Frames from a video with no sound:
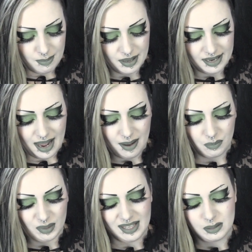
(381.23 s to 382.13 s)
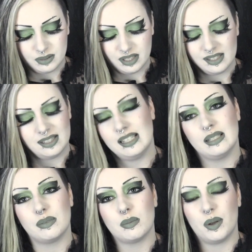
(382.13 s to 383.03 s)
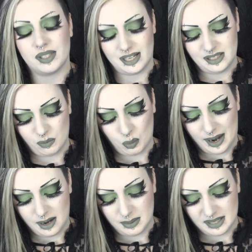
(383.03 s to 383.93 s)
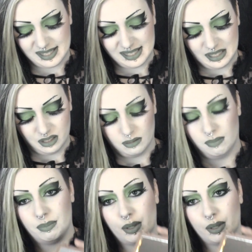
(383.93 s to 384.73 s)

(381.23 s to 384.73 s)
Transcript: But with this one you can see some small signs of wear, but it's still